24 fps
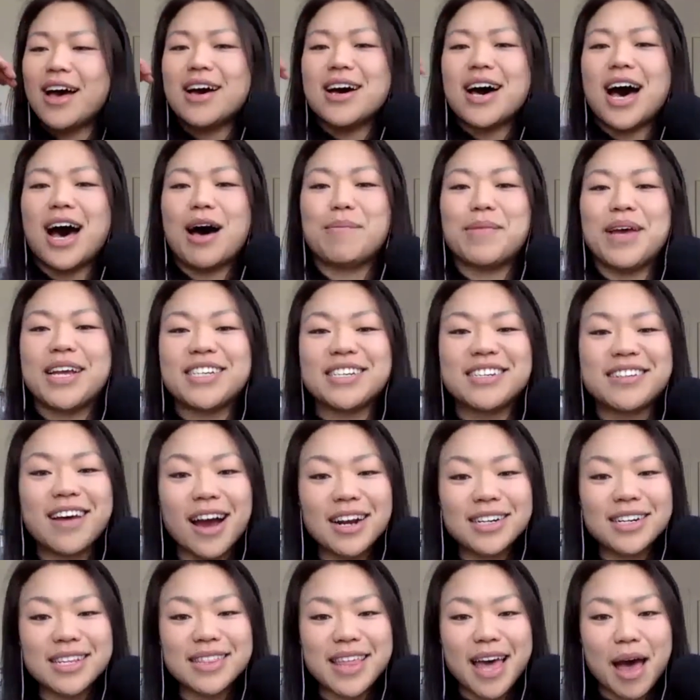And to
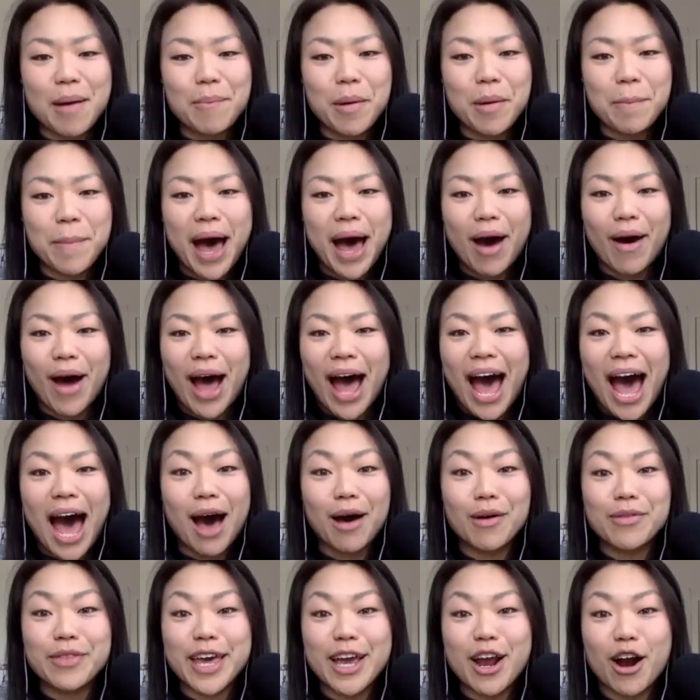talk to them about
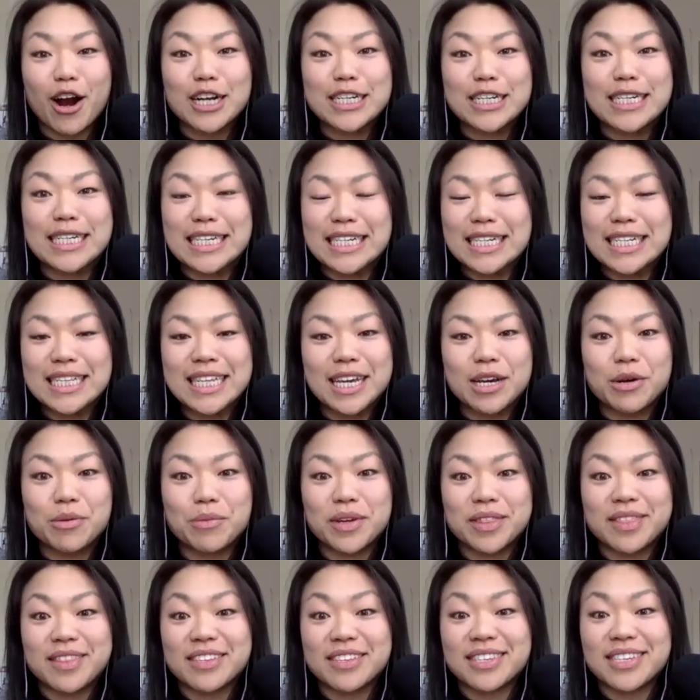how they are dealing
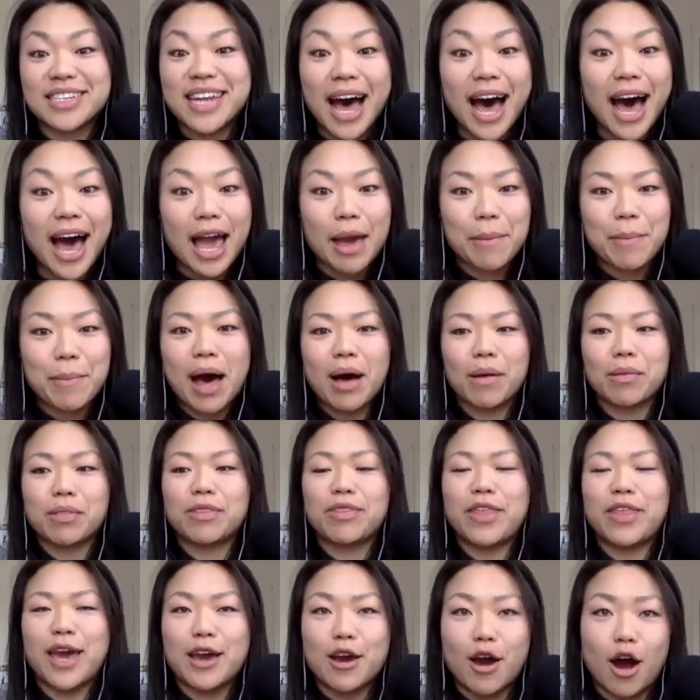with this time, how
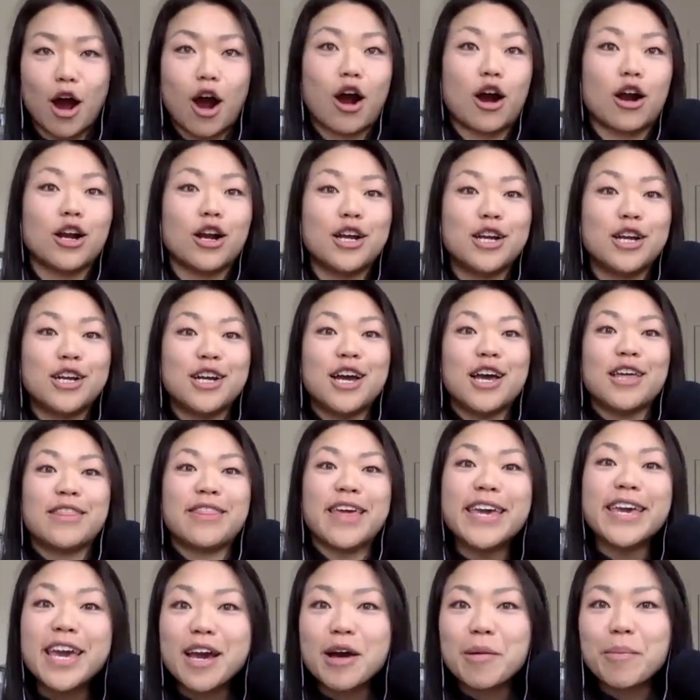they are
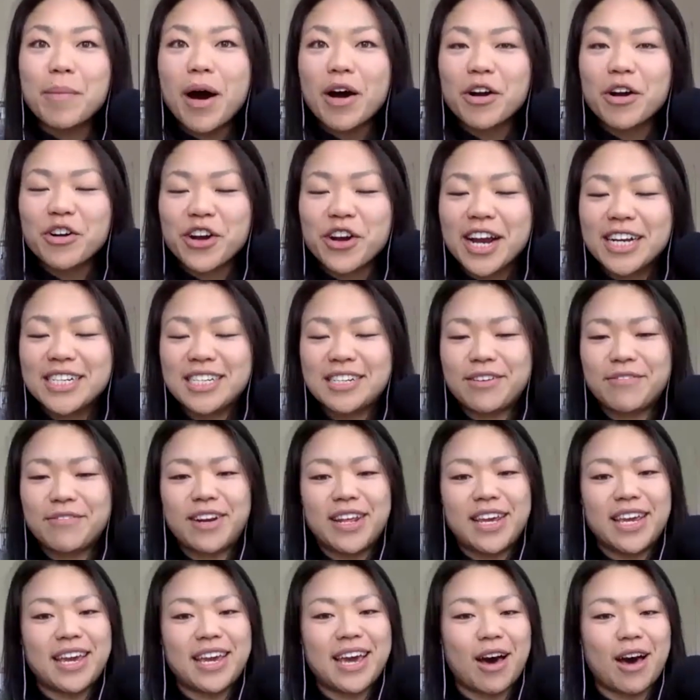thinking about
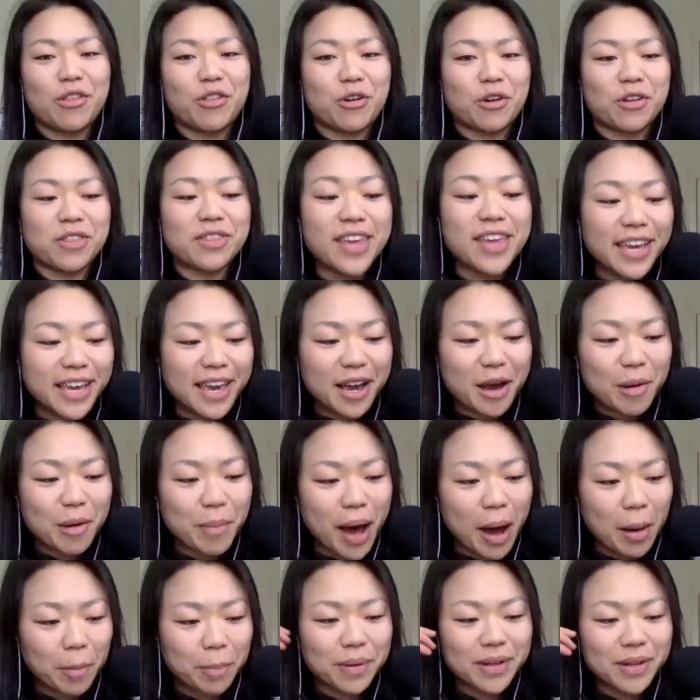creativity, how they're thinking
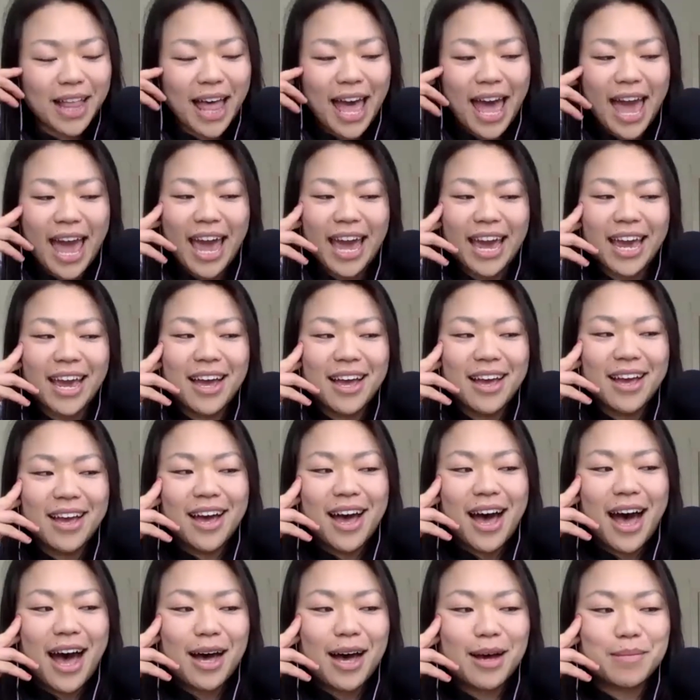about play.
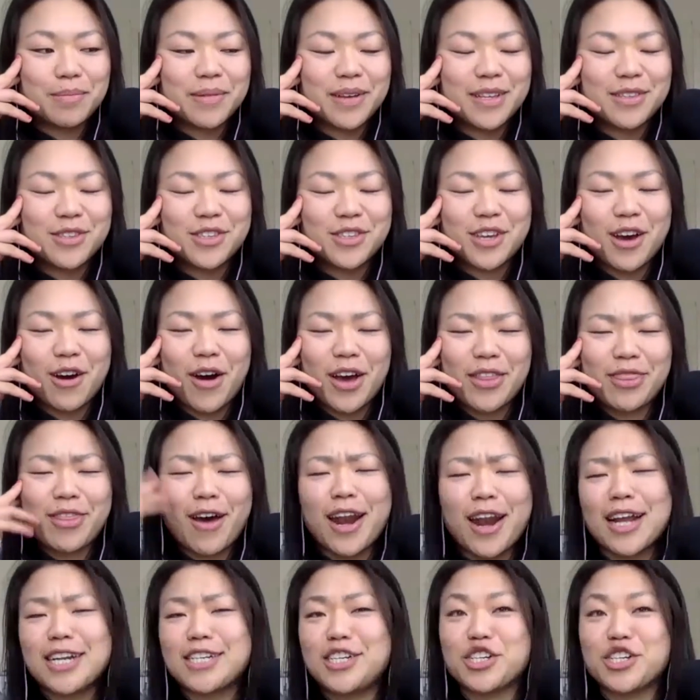And so I
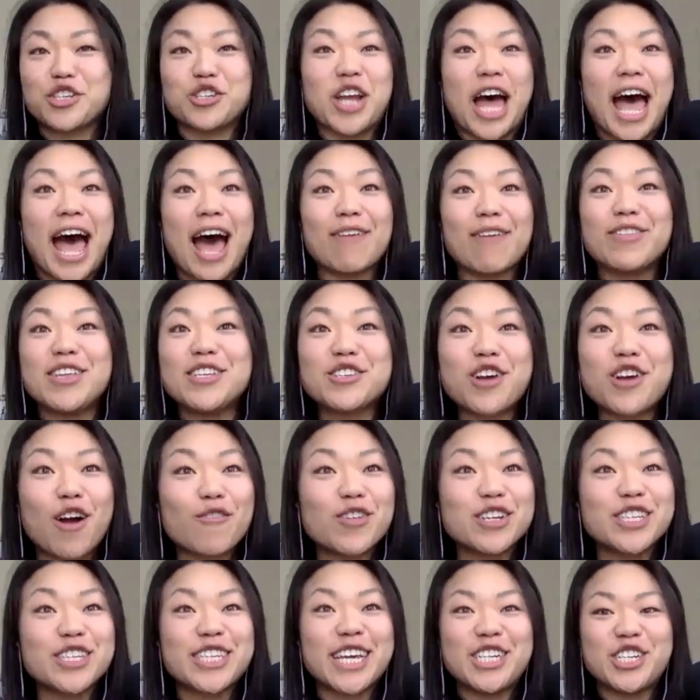thought I'd just have these
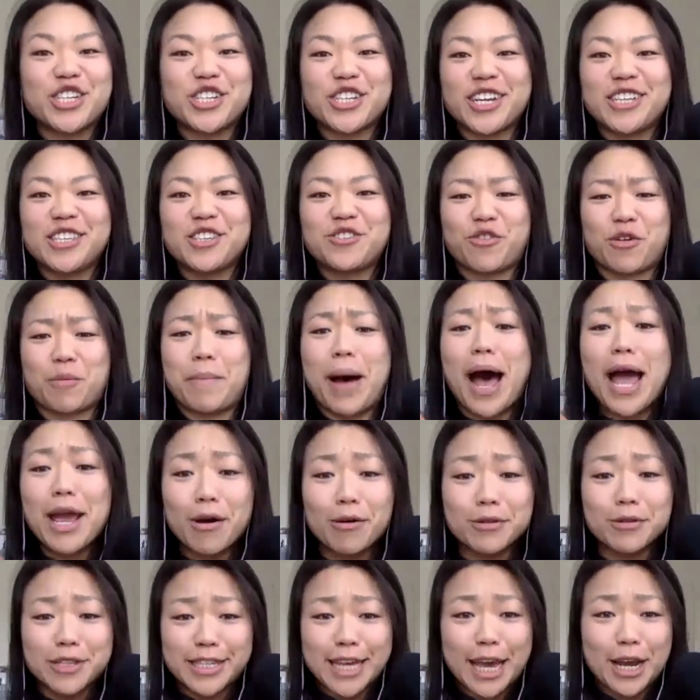conversations for my
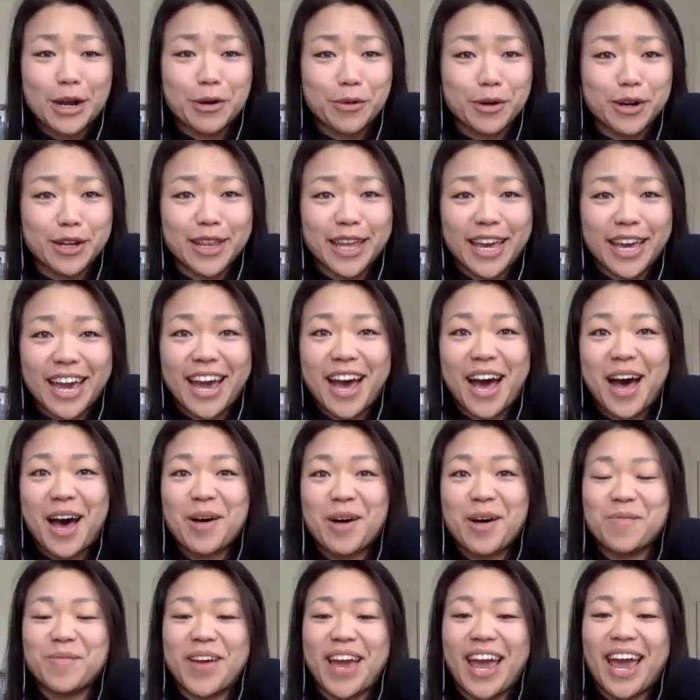own sake, really,
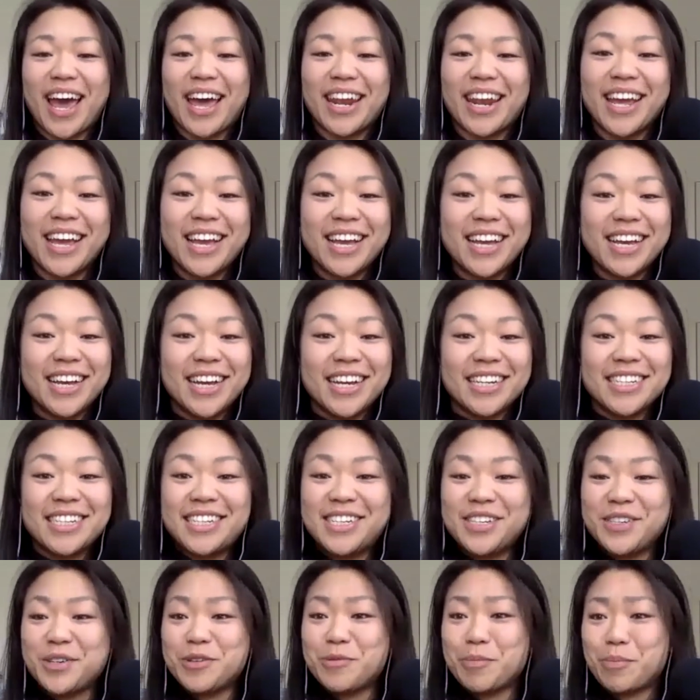and
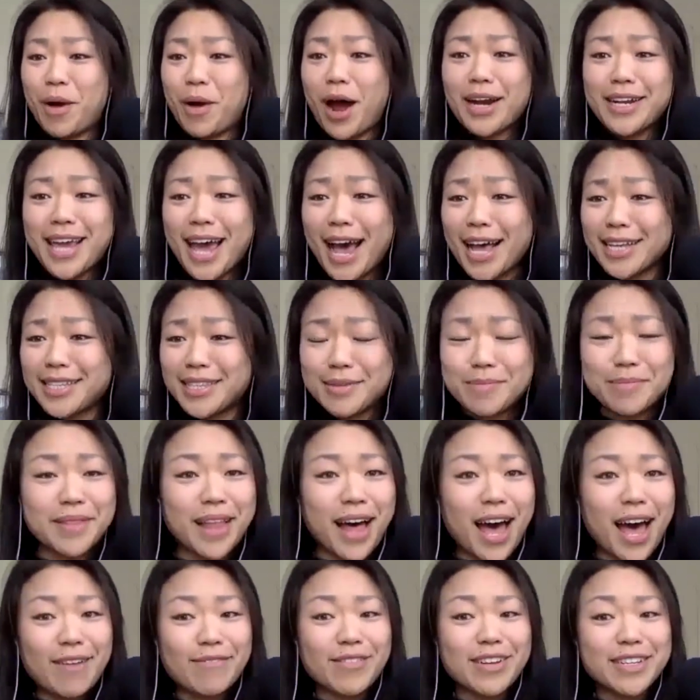to broadcast them
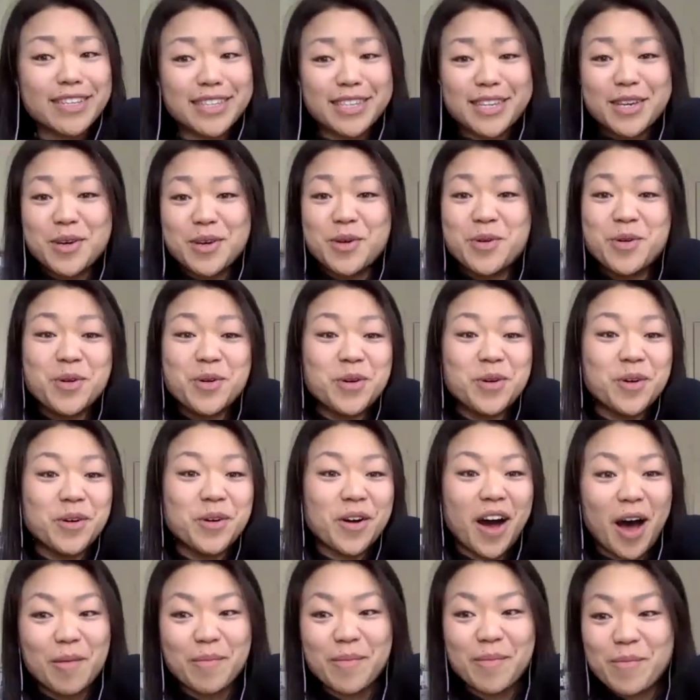live to see who
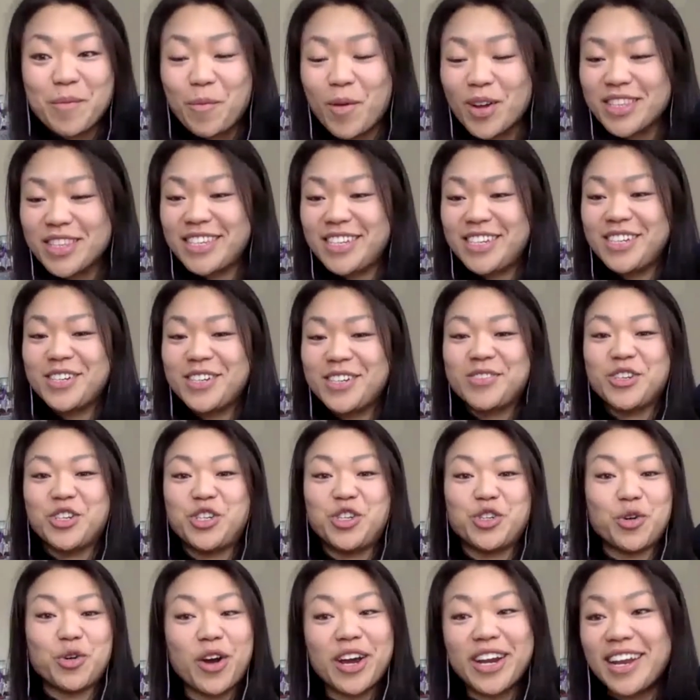wants to
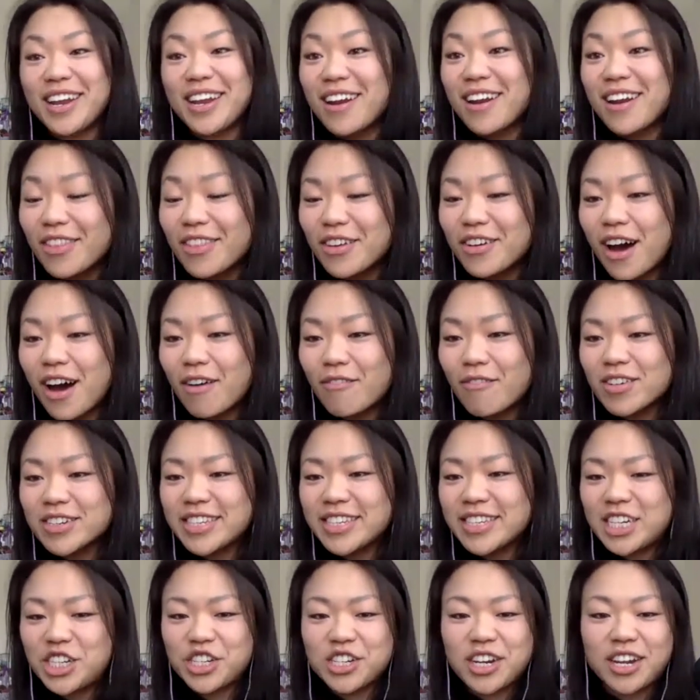join in the
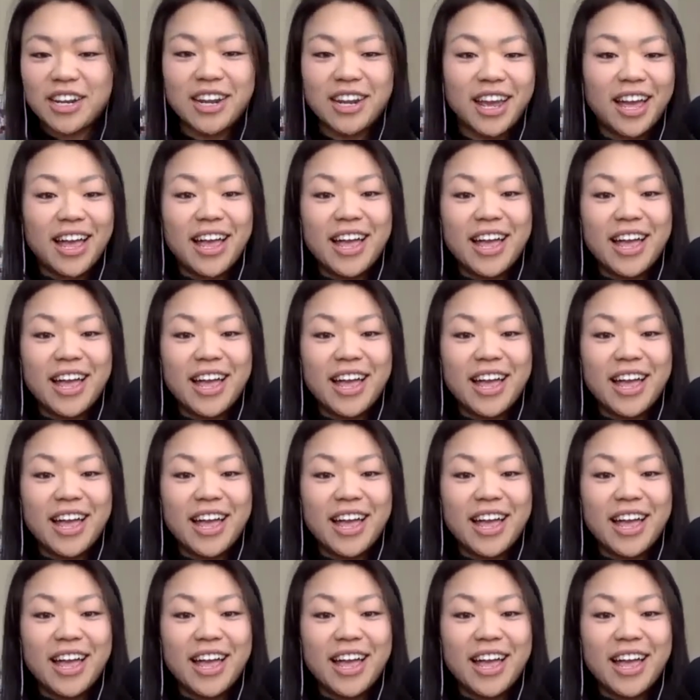conversation.